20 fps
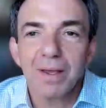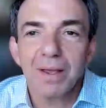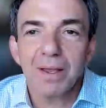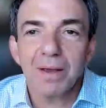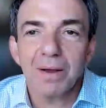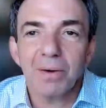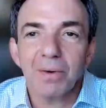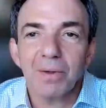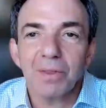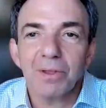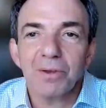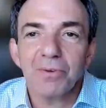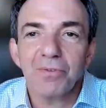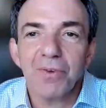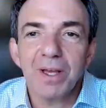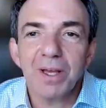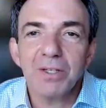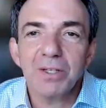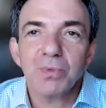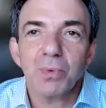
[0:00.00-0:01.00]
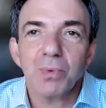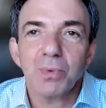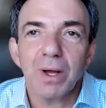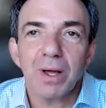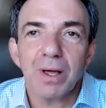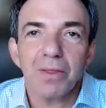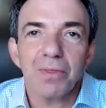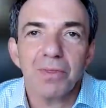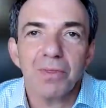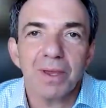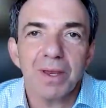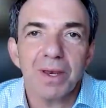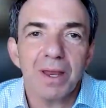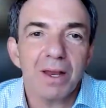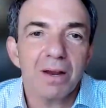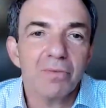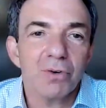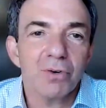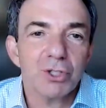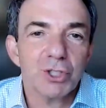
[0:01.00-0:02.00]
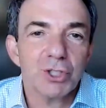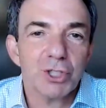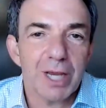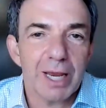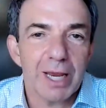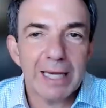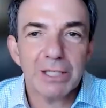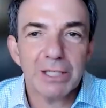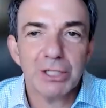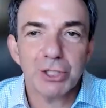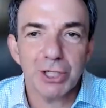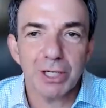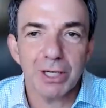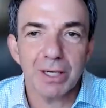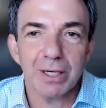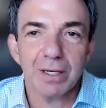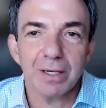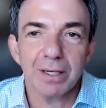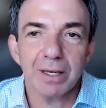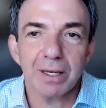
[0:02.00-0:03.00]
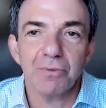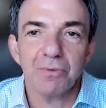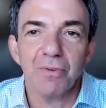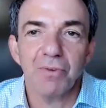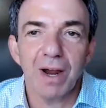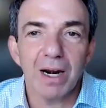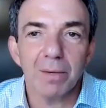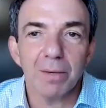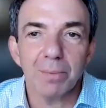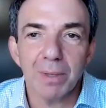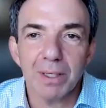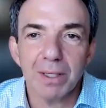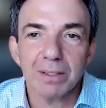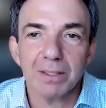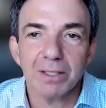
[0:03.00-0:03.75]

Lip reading: you know, they're faced with an ever-changing environment,